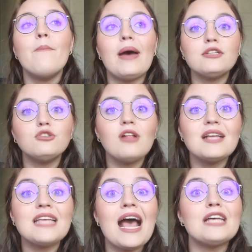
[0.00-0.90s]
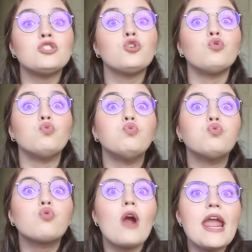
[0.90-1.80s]
Masterclass has
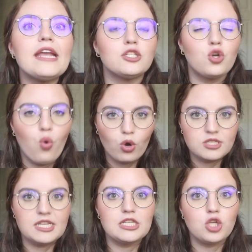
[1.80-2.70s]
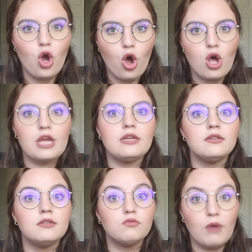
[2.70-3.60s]
great courses
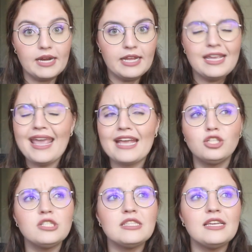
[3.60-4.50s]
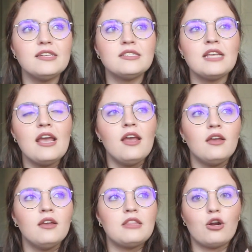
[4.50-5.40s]
on writing and just things
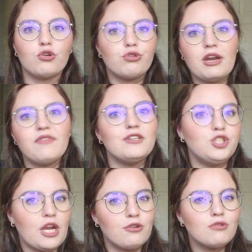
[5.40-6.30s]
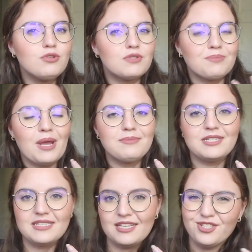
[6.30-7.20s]
that are creative in general. So sometimes
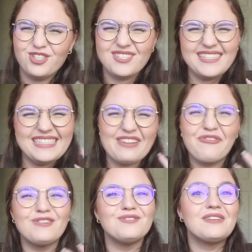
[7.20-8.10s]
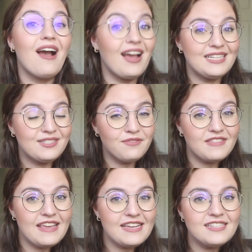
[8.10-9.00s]
it's nice to just see different kinds of
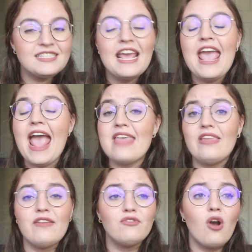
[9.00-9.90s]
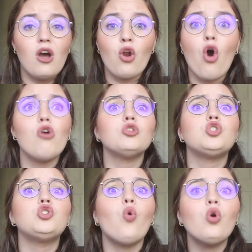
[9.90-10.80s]
things. And they've got all
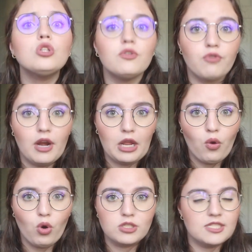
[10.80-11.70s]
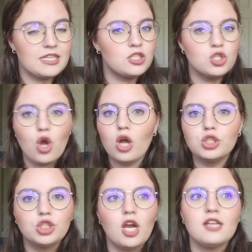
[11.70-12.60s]
sorts of writing courses. It's
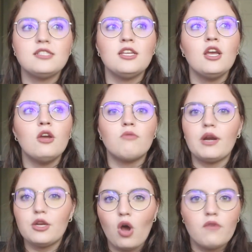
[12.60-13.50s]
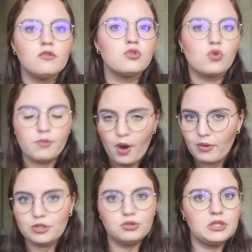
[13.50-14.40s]
not just writing novels or
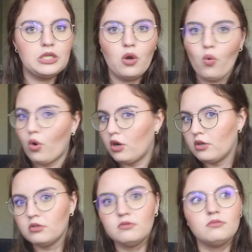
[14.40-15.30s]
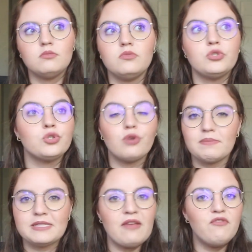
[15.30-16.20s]
poetry or
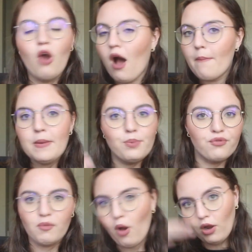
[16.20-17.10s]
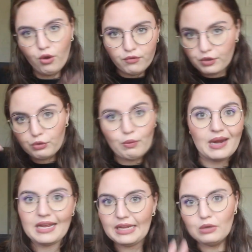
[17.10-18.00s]
scripts. They've got people from all over the
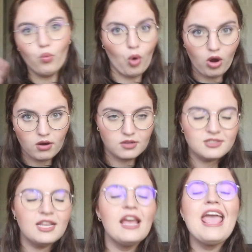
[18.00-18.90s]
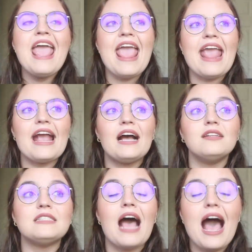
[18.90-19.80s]
writing world
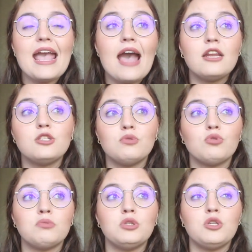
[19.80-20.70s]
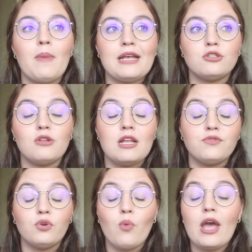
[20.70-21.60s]
and I had a subscription to
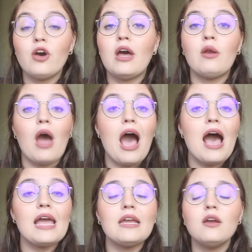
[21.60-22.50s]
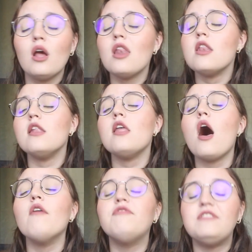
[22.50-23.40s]
Masterclass for a while and I
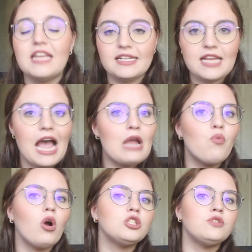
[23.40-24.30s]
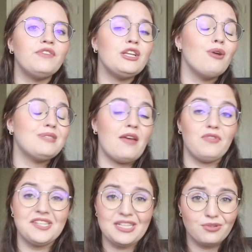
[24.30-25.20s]
loved it. I watched videos
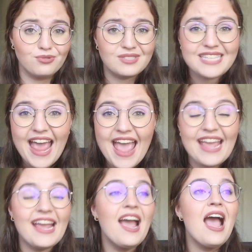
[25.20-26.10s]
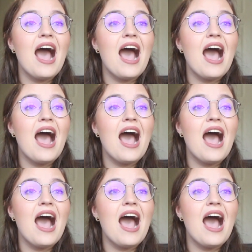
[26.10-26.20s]
every single day.